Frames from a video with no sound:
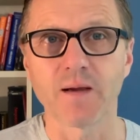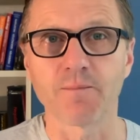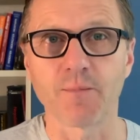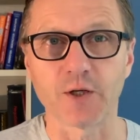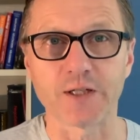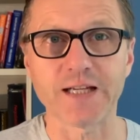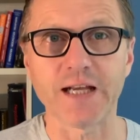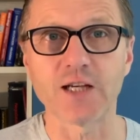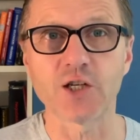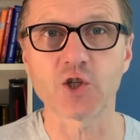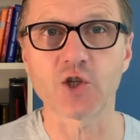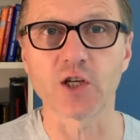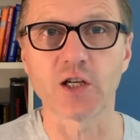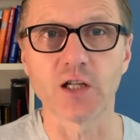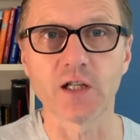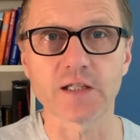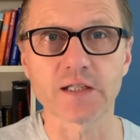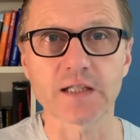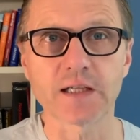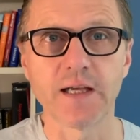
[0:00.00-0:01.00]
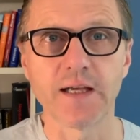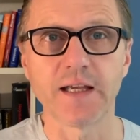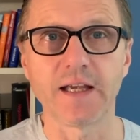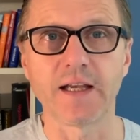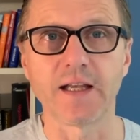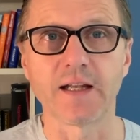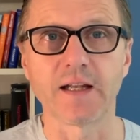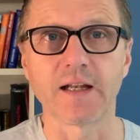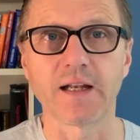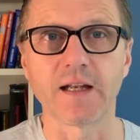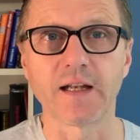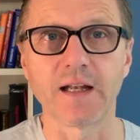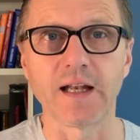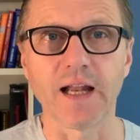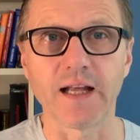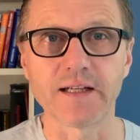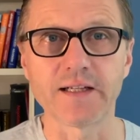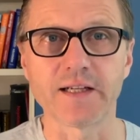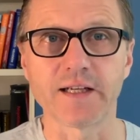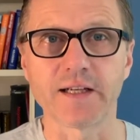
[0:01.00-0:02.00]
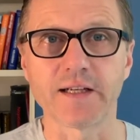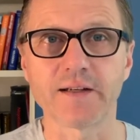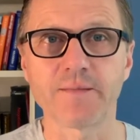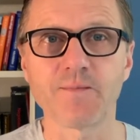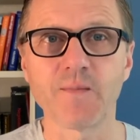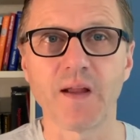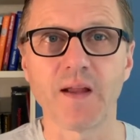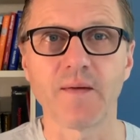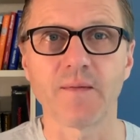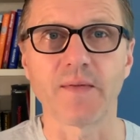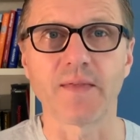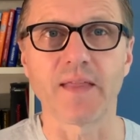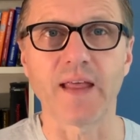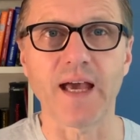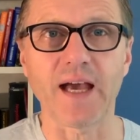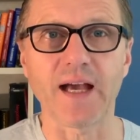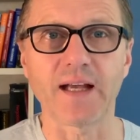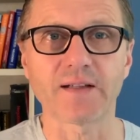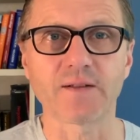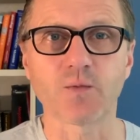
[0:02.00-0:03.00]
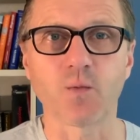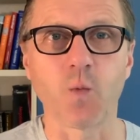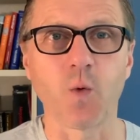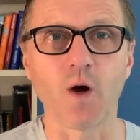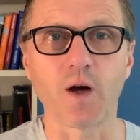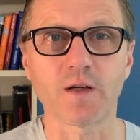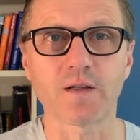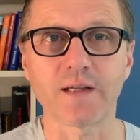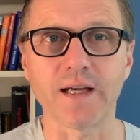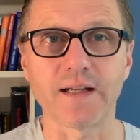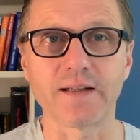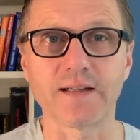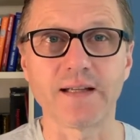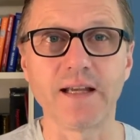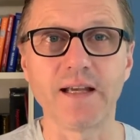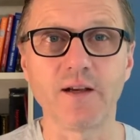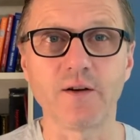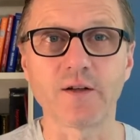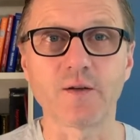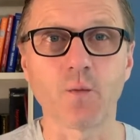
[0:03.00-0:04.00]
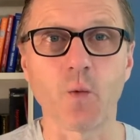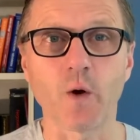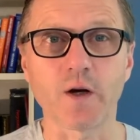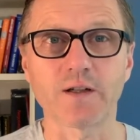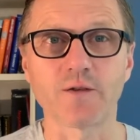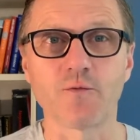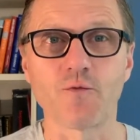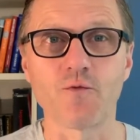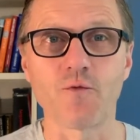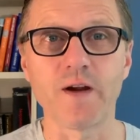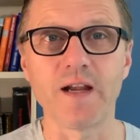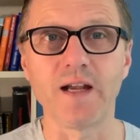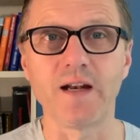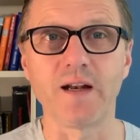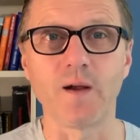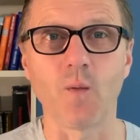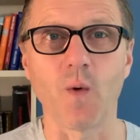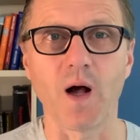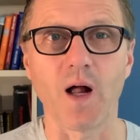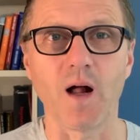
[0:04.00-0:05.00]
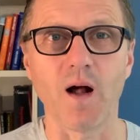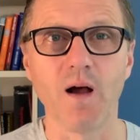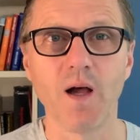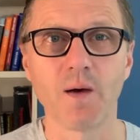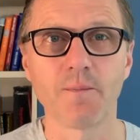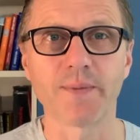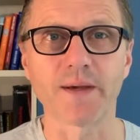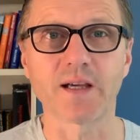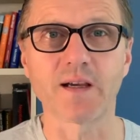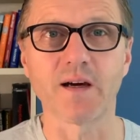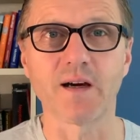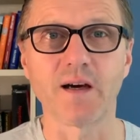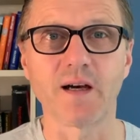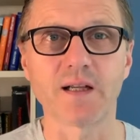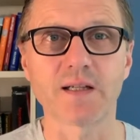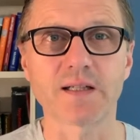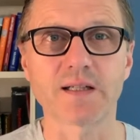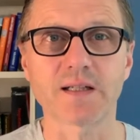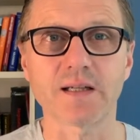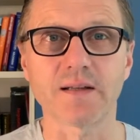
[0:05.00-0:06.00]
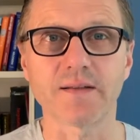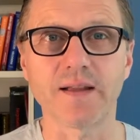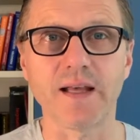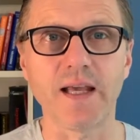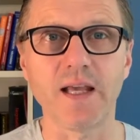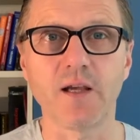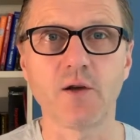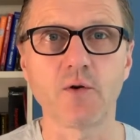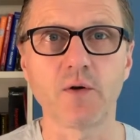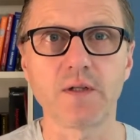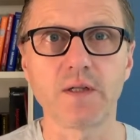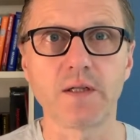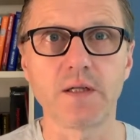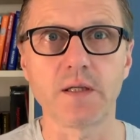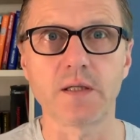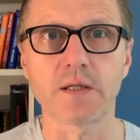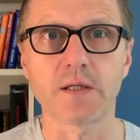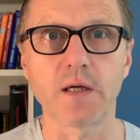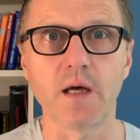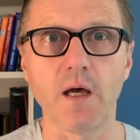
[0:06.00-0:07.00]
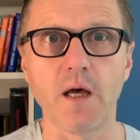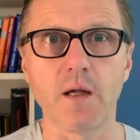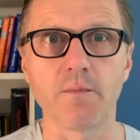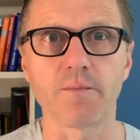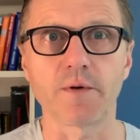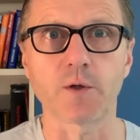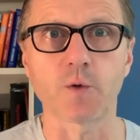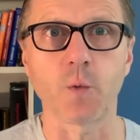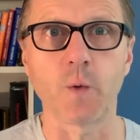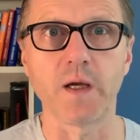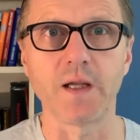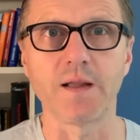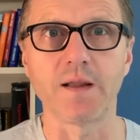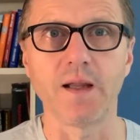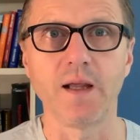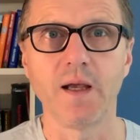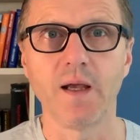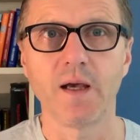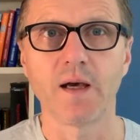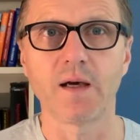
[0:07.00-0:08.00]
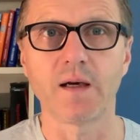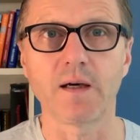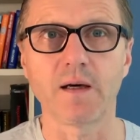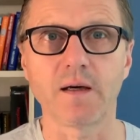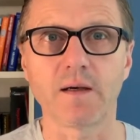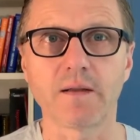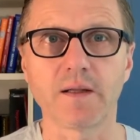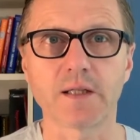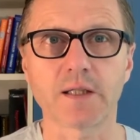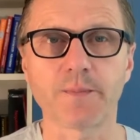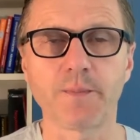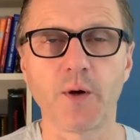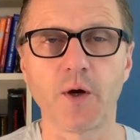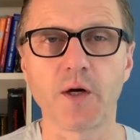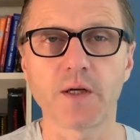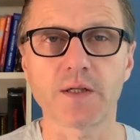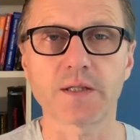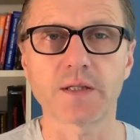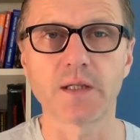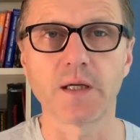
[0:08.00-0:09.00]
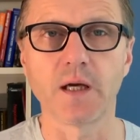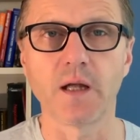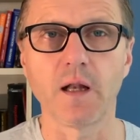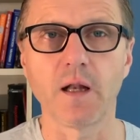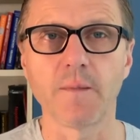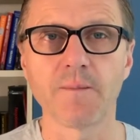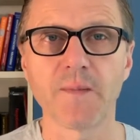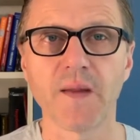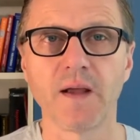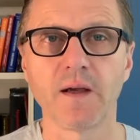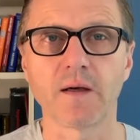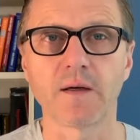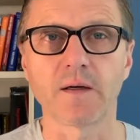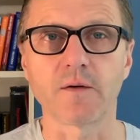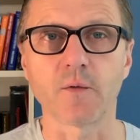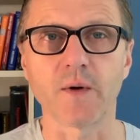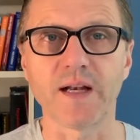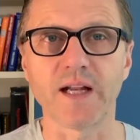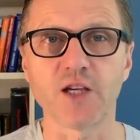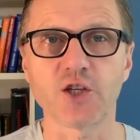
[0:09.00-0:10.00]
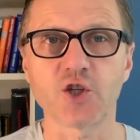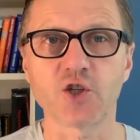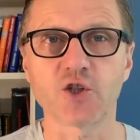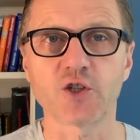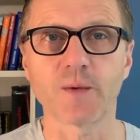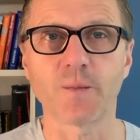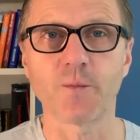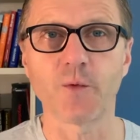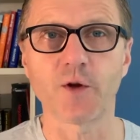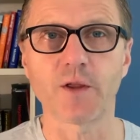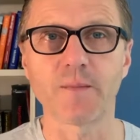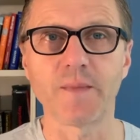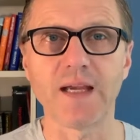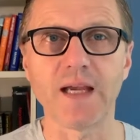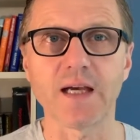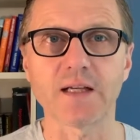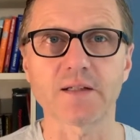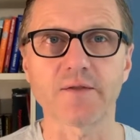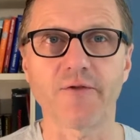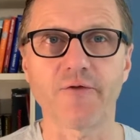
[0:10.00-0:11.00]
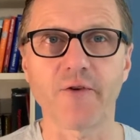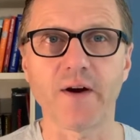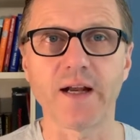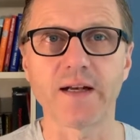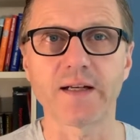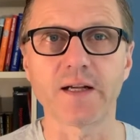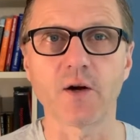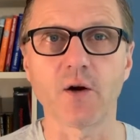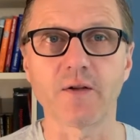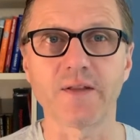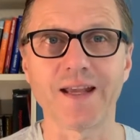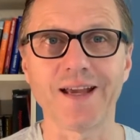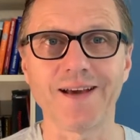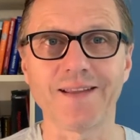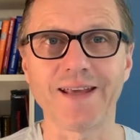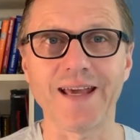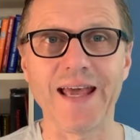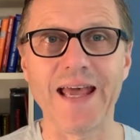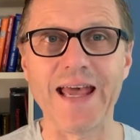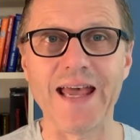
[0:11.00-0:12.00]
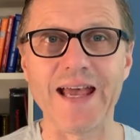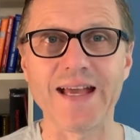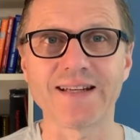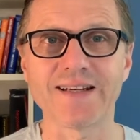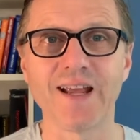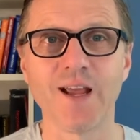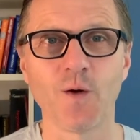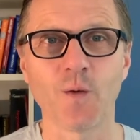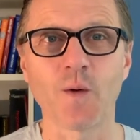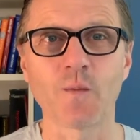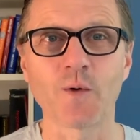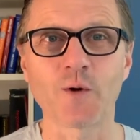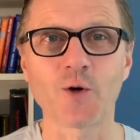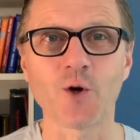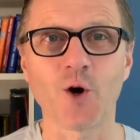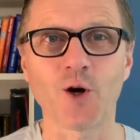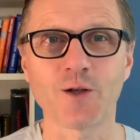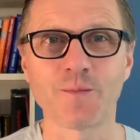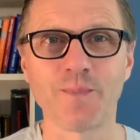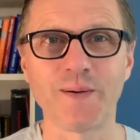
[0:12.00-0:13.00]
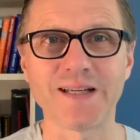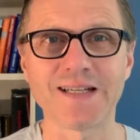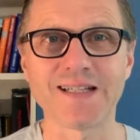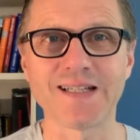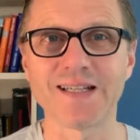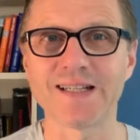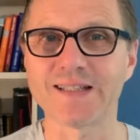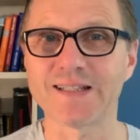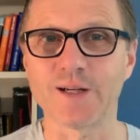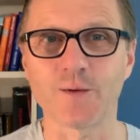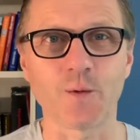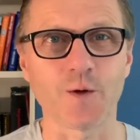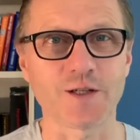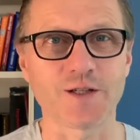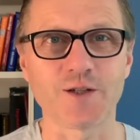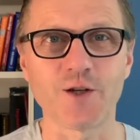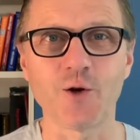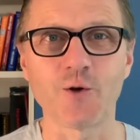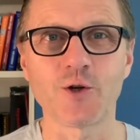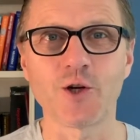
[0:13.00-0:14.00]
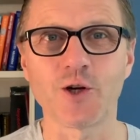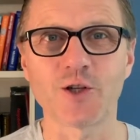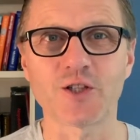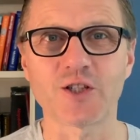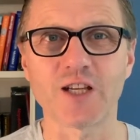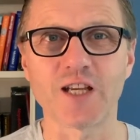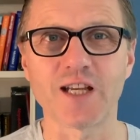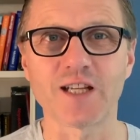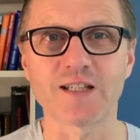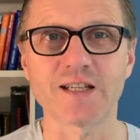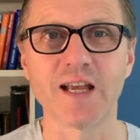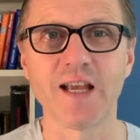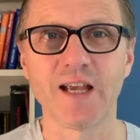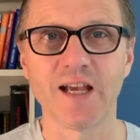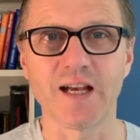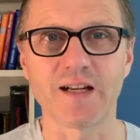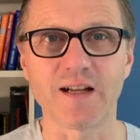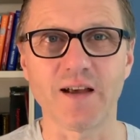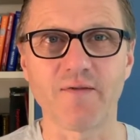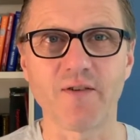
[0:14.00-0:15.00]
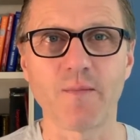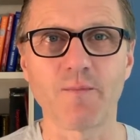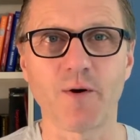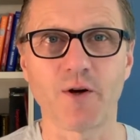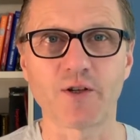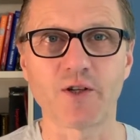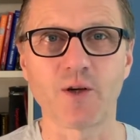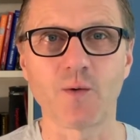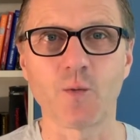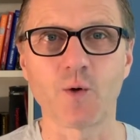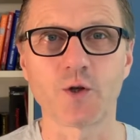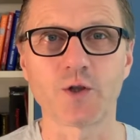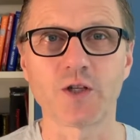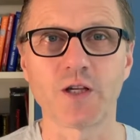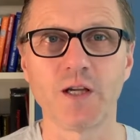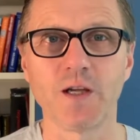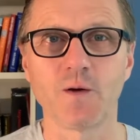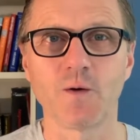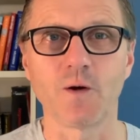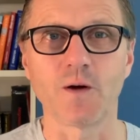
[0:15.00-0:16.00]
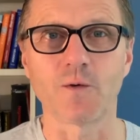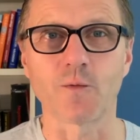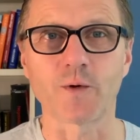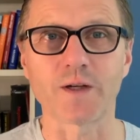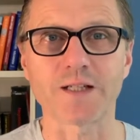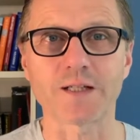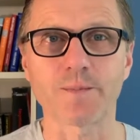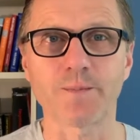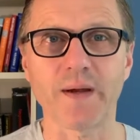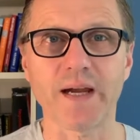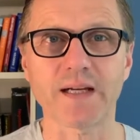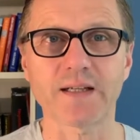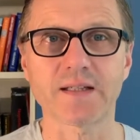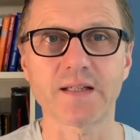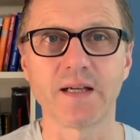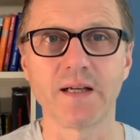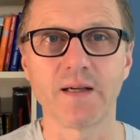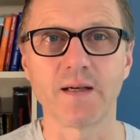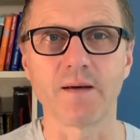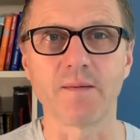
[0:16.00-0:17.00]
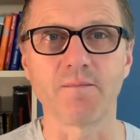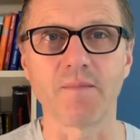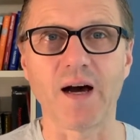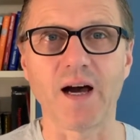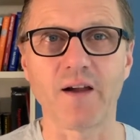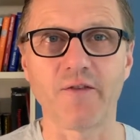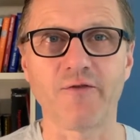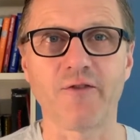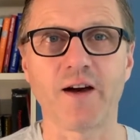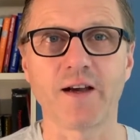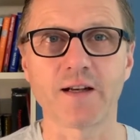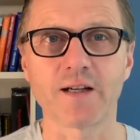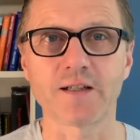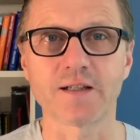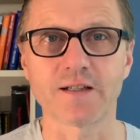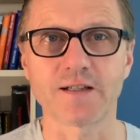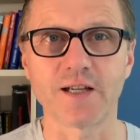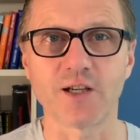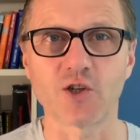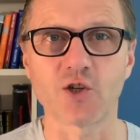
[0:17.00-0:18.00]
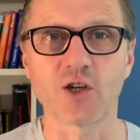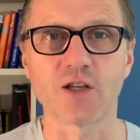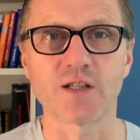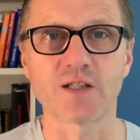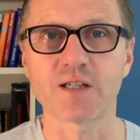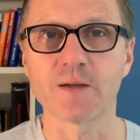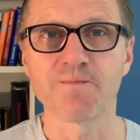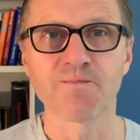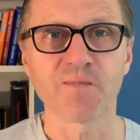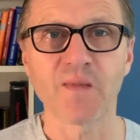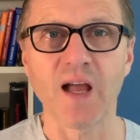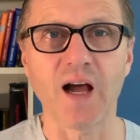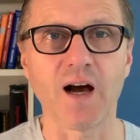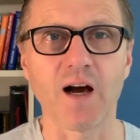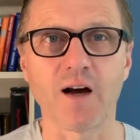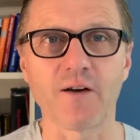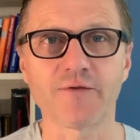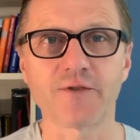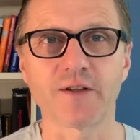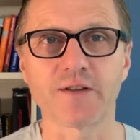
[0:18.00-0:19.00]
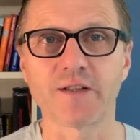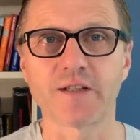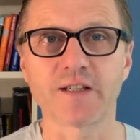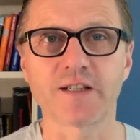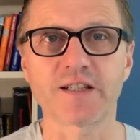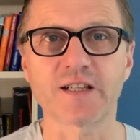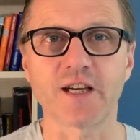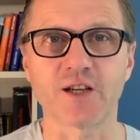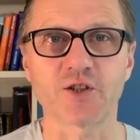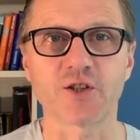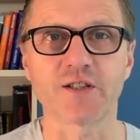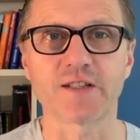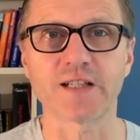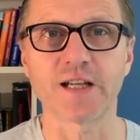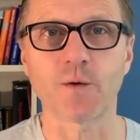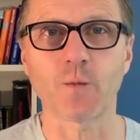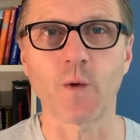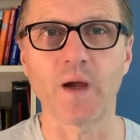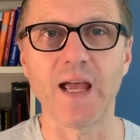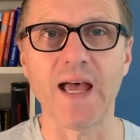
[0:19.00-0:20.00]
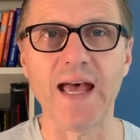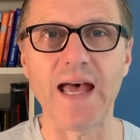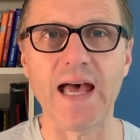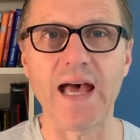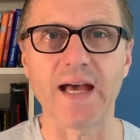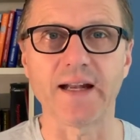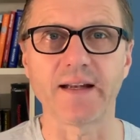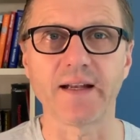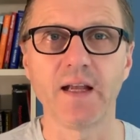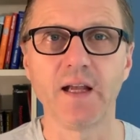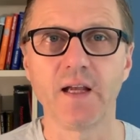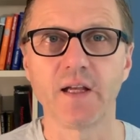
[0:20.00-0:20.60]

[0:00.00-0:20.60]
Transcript: potentials in London that worked, and here it worked really well, because they could discern between uh, this personal uh, relationship with me as a friend, and on the other hand, when we talked business, it was no nonsense, and everybody would uh, respect my final decisions after the discussions that we had.